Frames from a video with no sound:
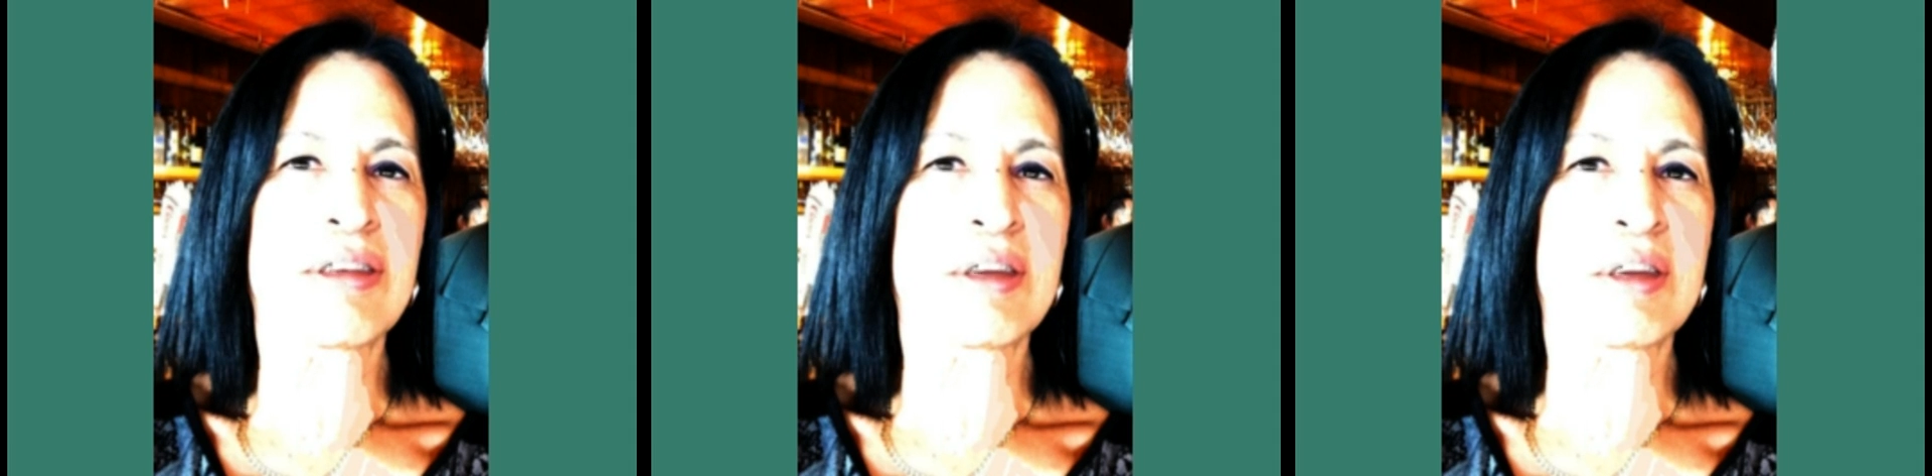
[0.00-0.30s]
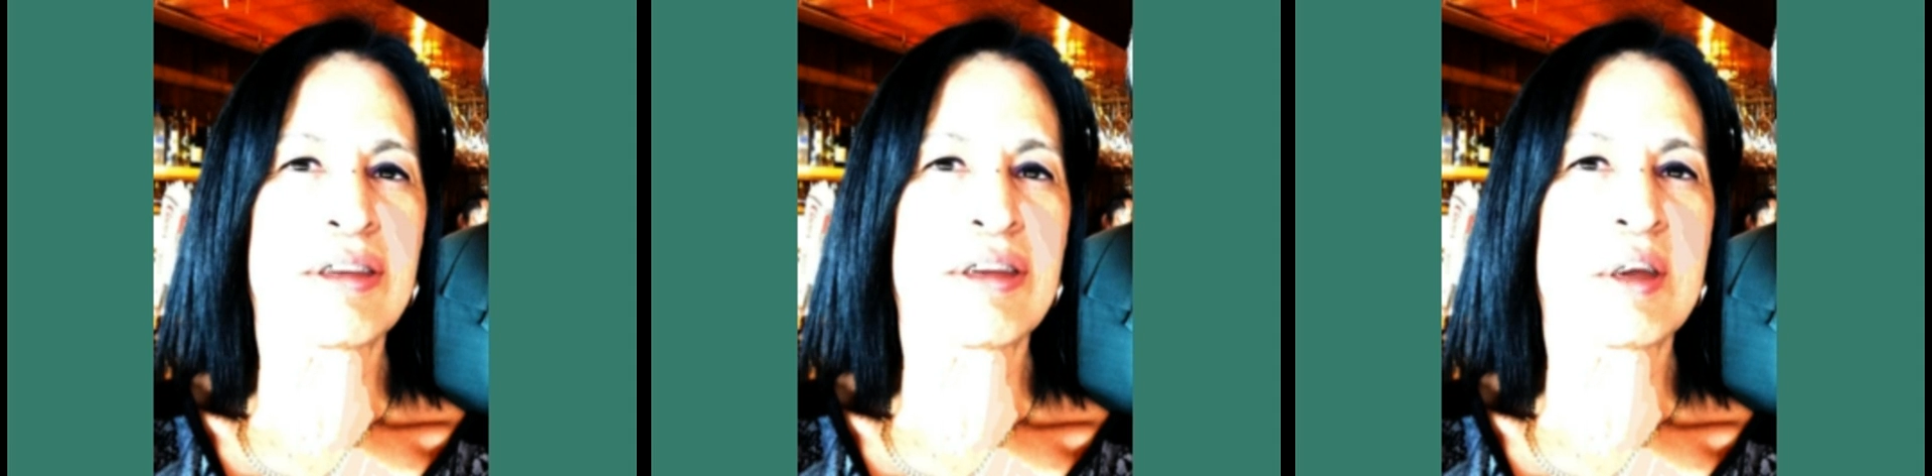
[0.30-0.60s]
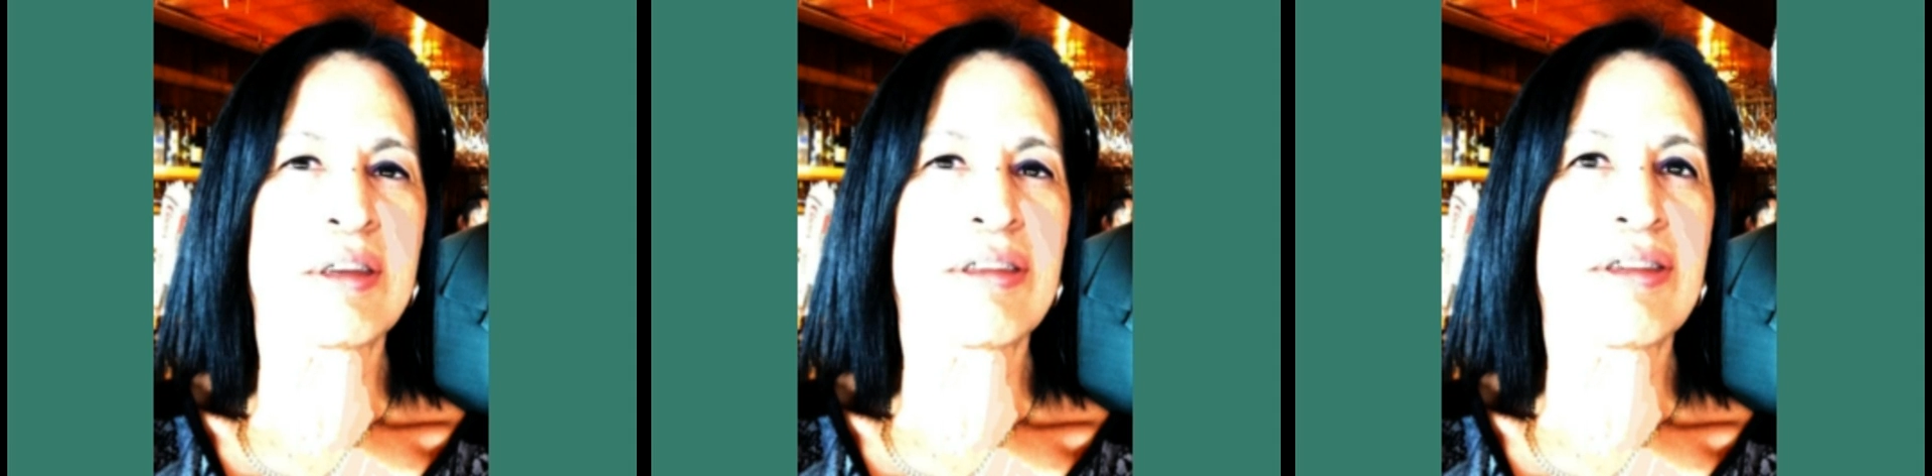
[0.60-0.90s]

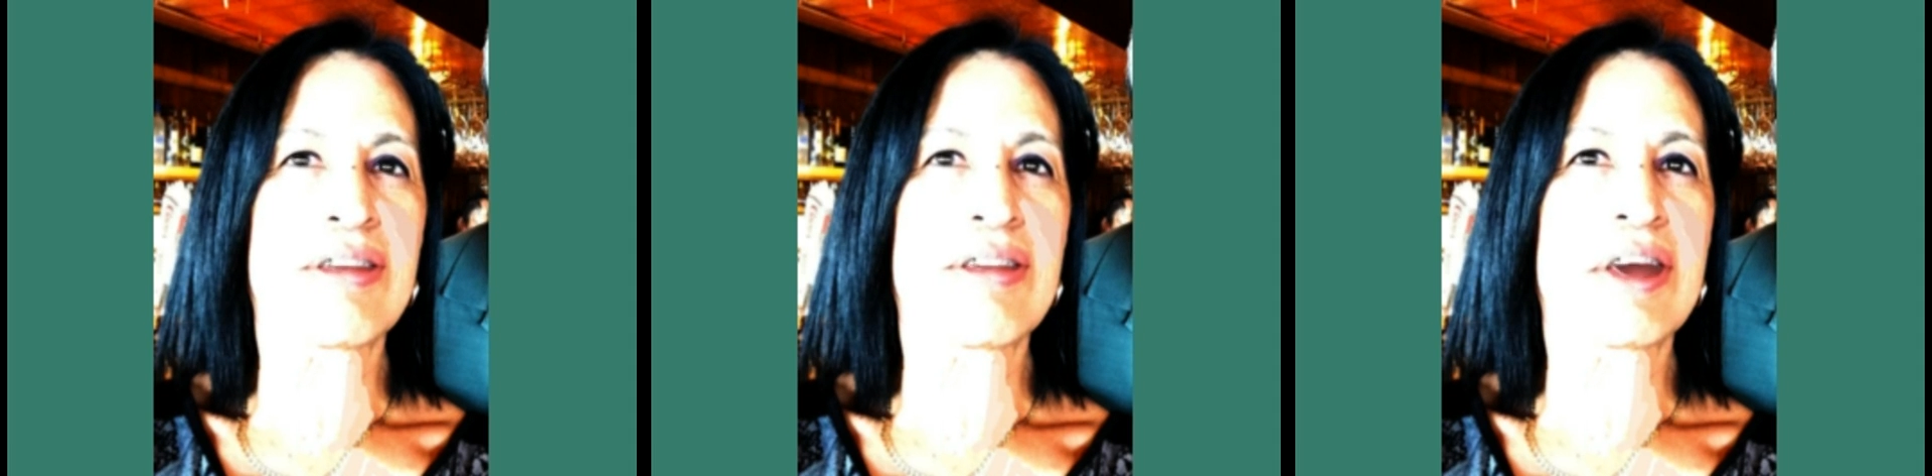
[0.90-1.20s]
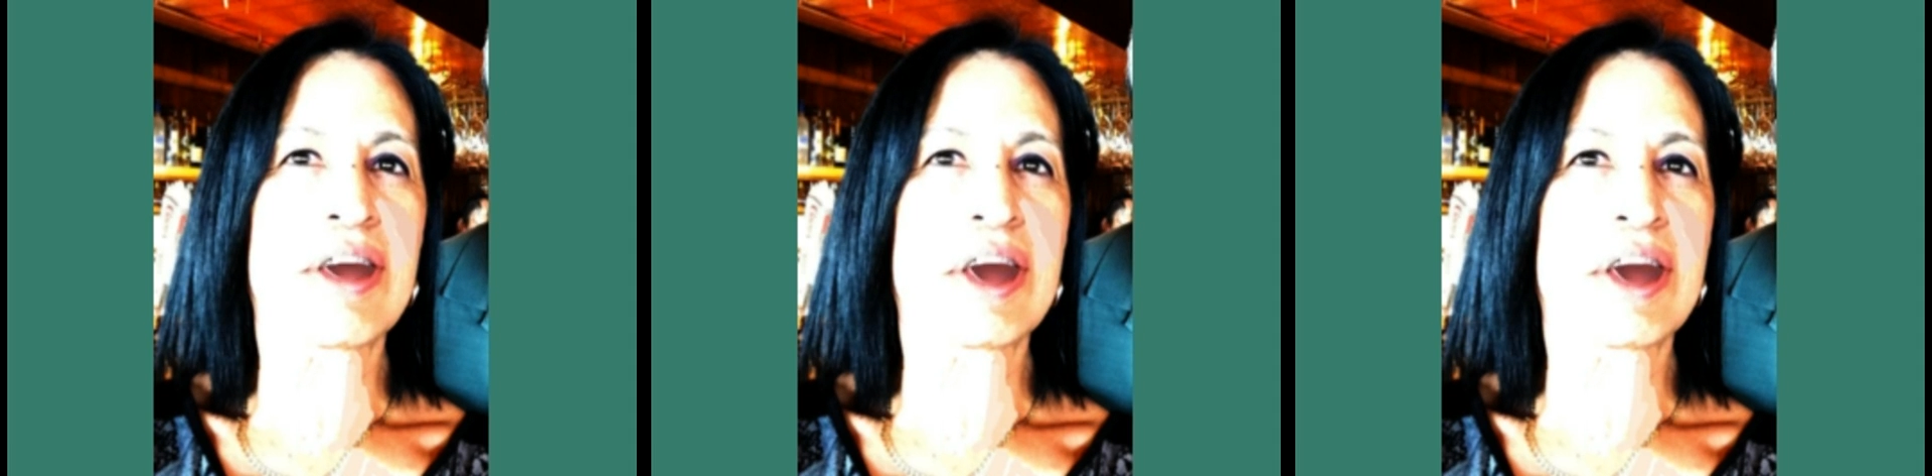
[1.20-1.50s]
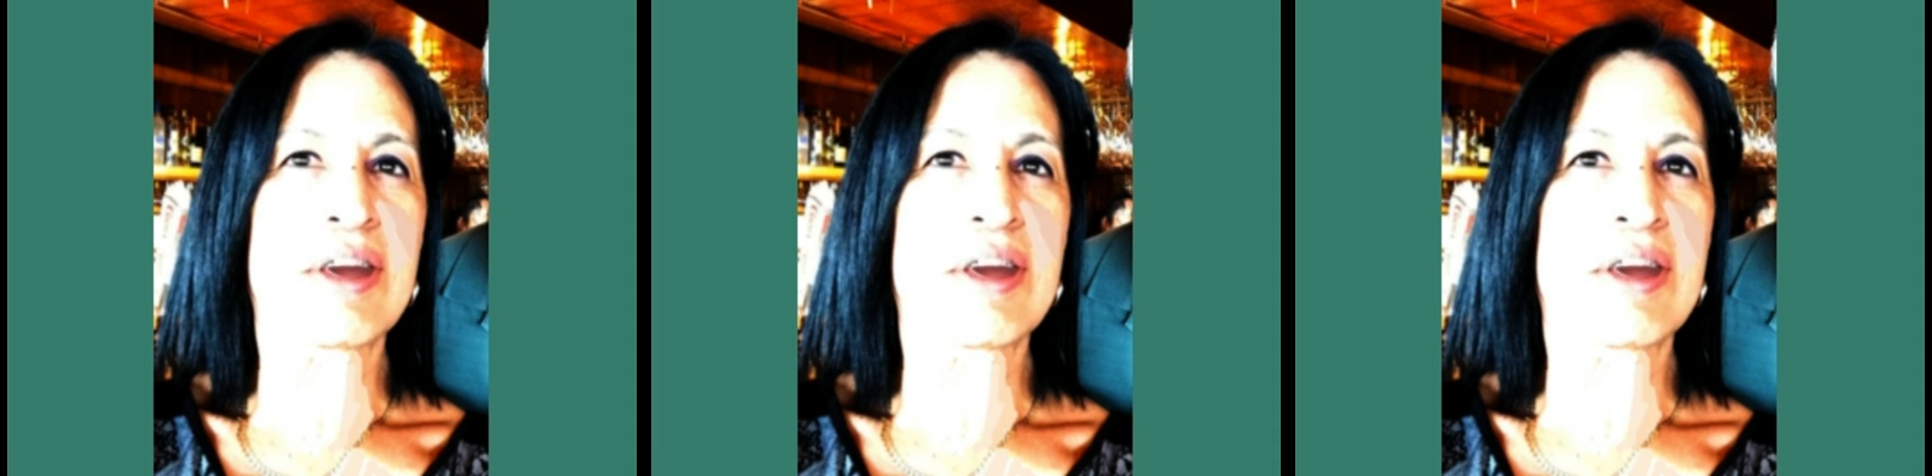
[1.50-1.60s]
including our